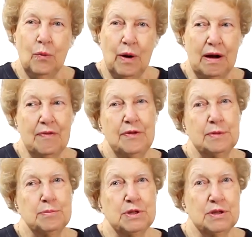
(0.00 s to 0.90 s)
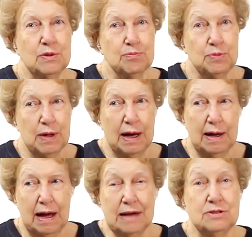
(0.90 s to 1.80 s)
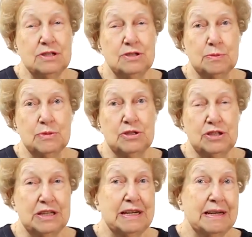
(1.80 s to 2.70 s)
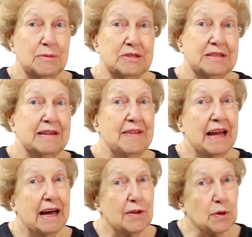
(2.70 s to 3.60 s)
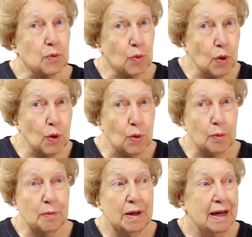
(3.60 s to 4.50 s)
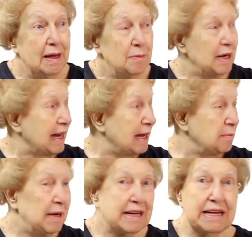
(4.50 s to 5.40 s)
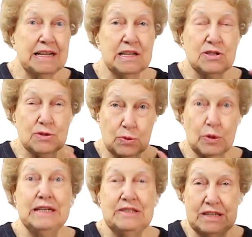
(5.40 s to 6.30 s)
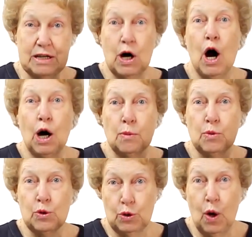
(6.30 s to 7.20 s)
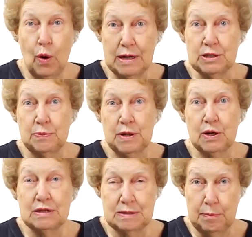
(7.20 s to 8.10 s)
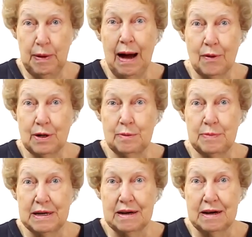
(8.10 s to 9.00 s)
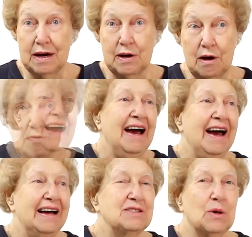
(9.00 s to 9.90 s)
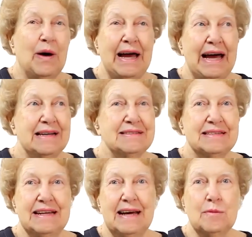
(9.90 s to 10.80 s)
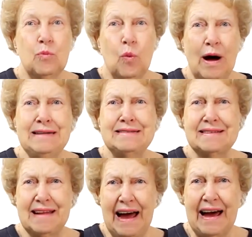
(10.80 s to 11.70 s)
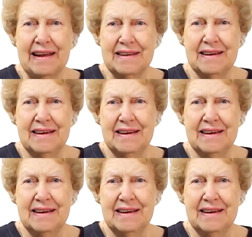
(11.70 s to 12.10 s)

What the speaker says: Well, the oxygen machine that was in the other room began making this screeching, horrible noise because the power had been cut off. And so I asked them, what's that?